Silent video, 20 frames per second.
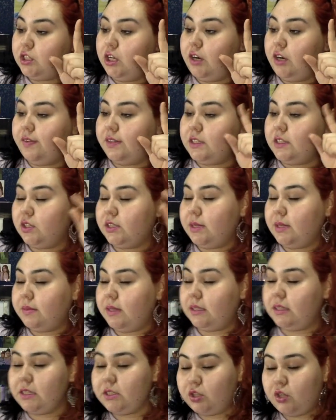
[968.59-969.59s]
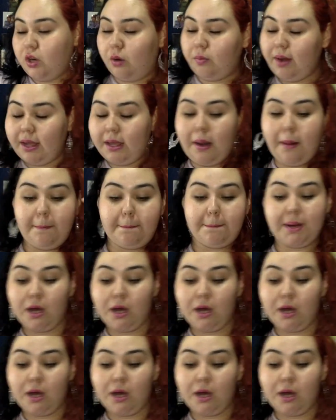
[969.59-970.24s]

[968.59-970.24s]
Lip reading: you know every single time that this girl right here